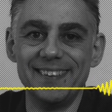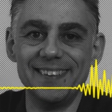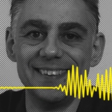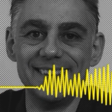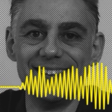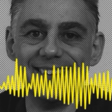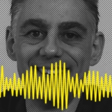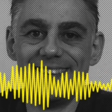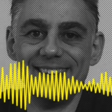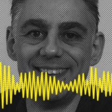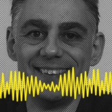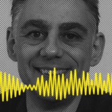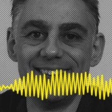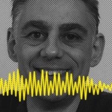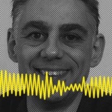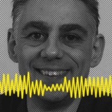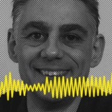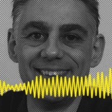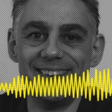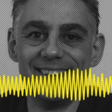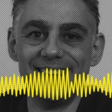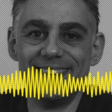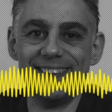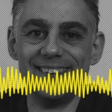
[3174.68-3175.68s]
And he was like,
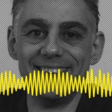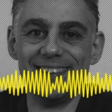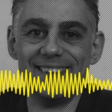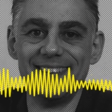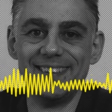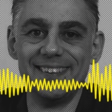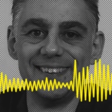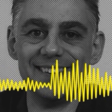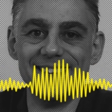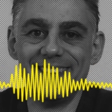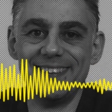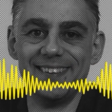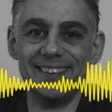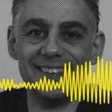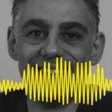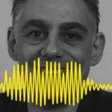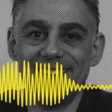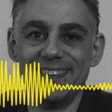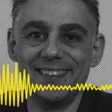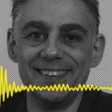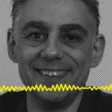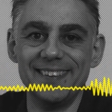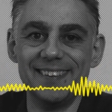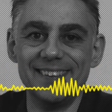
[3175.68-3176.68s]
yeah.
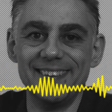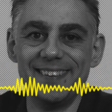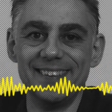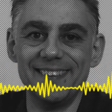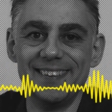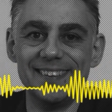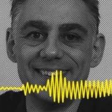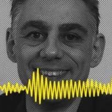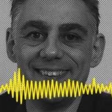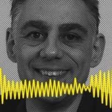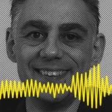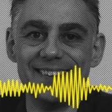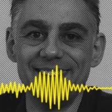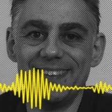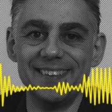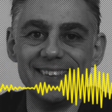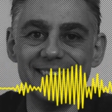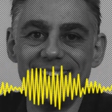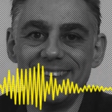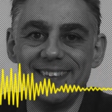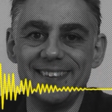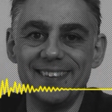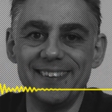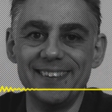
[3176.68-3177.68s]
So the concept
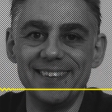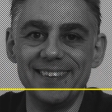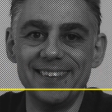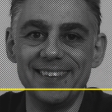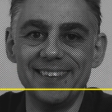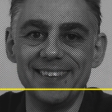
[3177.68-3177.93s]
of,